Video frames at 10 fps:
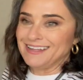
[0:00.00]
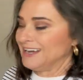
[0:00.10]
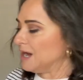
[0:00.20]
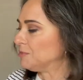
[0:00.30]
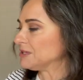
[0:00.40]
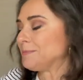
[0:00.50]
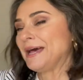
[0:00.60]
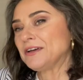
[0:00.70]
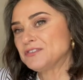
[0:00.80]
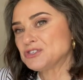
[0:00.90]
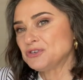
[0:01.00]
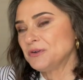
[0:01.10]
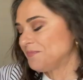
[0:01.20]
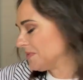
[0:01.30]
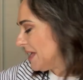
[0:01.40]
I bought the pack of 2
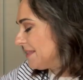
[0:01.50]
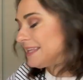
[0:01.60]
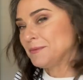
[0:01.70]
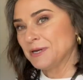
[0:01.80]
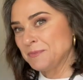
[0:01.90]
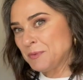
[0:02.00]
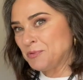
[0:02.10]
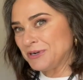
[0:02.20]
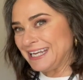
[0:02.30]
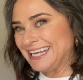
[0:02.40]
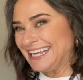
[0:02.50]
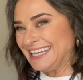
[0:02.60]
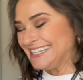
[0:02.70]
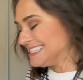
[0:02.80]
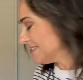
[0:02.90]
that I'm going to be putting in this